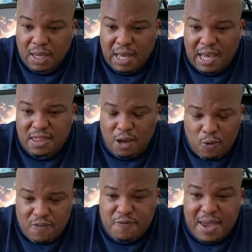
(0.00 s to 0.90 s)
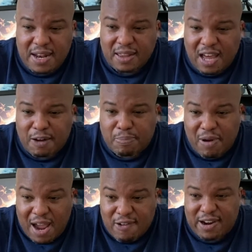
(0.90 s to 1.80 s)
And though we've made a lot of
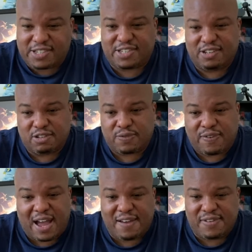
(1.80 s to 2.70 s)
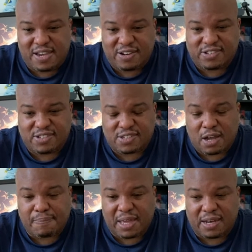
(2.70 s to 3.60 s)
progress in those 5 years and
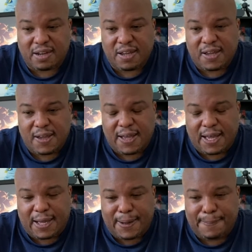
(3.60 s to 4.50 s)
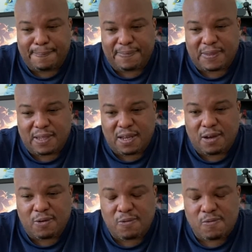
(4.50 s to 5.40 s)
something,
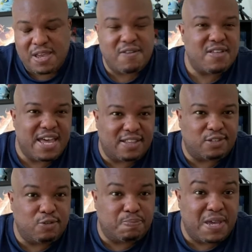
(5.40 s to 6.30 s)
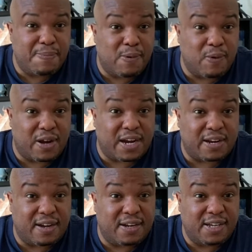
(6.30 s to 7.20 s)
we only had 2 people working
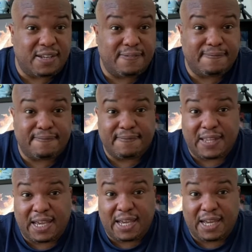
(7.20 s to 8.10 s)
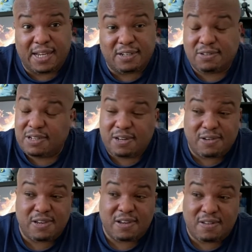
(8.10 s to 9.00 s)
on it, and, you
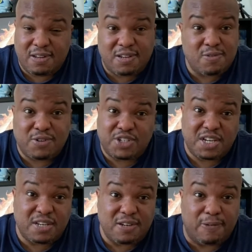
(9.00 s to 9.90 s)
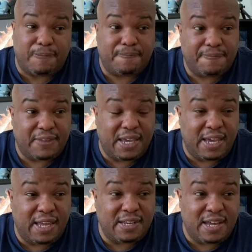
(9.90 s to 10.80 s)
can only do what you can do.
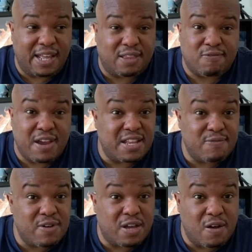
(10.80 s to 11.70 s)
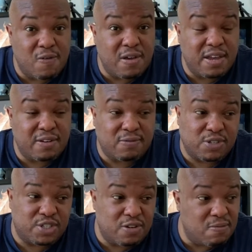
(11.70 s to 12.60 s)
And at the rate that we're going, we're
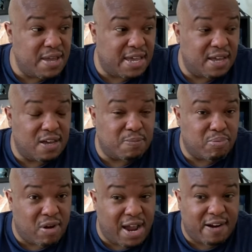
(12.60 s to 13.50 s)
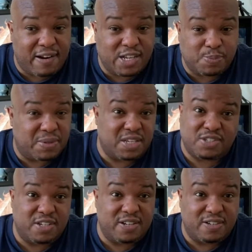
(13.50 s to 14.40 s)
still making good progress, but
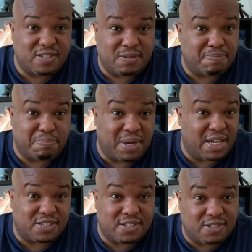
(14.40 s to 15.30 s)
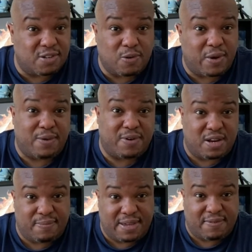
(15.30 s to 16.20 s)
this year is a bust. There's no way we're
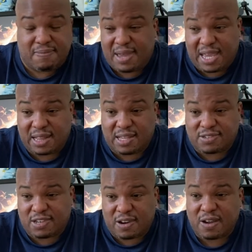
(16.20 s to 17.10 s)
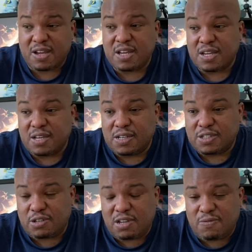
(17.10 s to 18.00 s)
going to be able to make it this year.
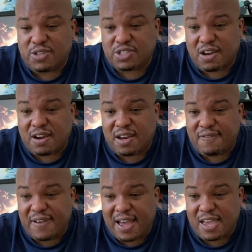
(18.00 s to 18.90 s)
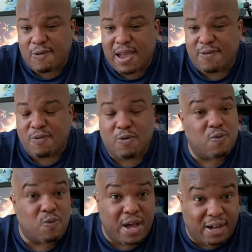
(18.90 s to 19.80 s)
So then we started
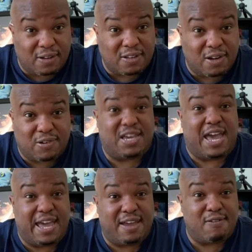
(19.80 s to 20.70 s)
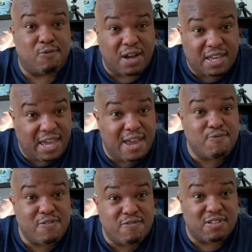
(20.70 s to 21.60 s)
evaluating, well, okay, what can
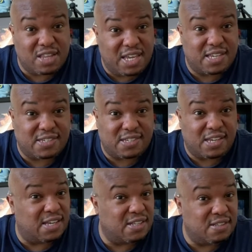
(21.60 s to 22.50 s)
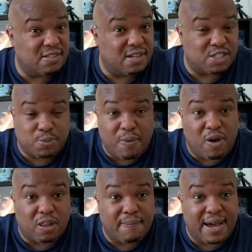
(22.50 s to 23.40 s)
we release in a
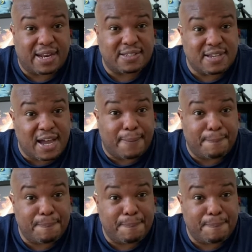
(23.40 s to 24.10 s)
small amount of time?